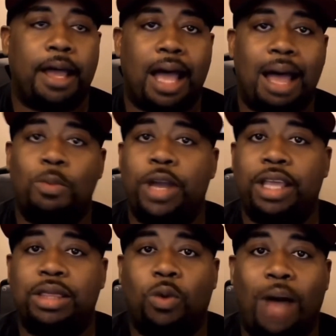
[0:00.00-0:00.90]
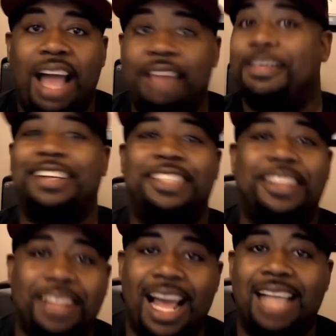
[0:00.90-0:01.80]
I'm with wifey till
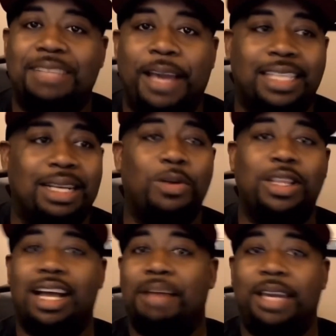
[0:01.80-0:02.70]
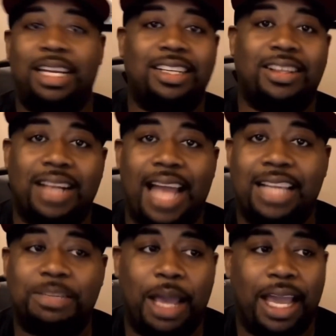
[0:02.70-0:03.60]
the last page. I'm with hubby till the
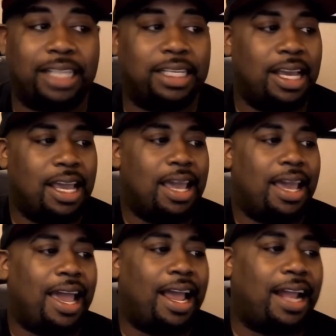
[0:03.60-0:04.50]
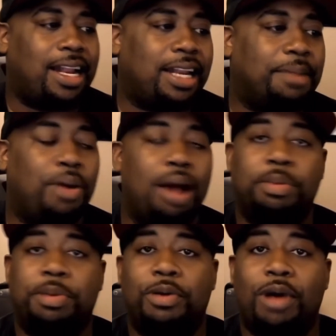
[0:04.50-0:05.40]
last page. And then
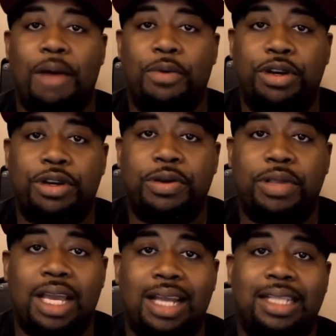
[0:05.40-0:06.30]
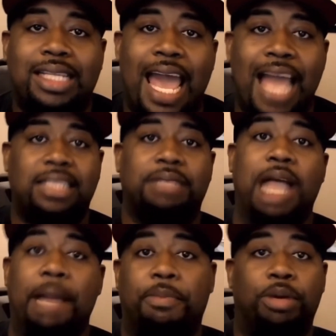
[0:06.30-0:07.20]
probably what I would do then is add some
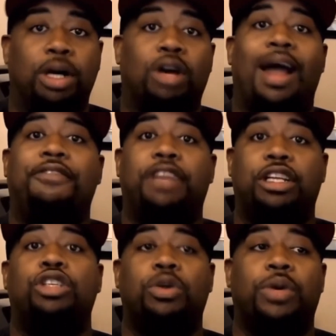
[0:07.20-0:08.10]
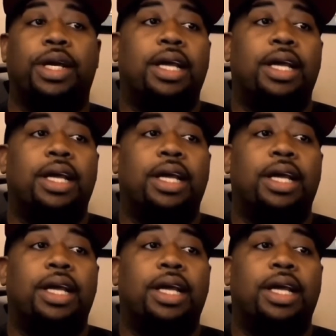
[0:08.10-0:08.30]
type of book graphic to it.